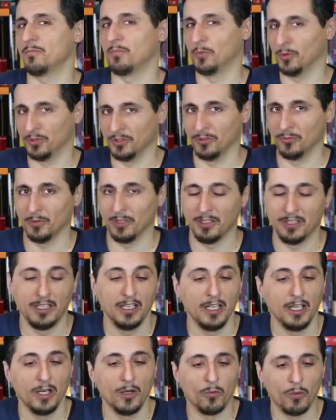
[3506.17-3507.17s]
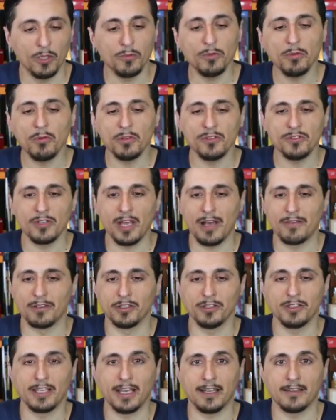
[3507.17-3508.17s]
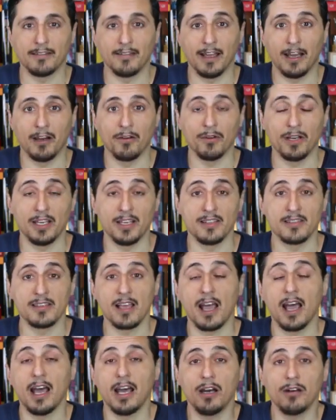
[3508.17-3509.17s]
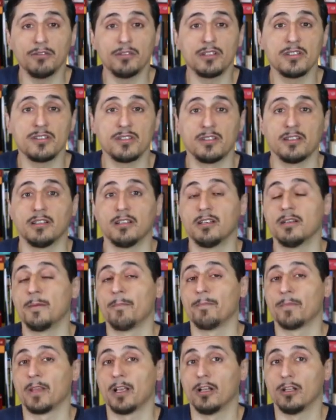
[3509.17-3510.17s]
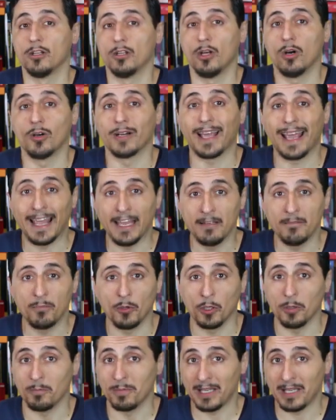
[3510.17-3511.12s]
important one. What we want to have a look at now is how does the log endpoint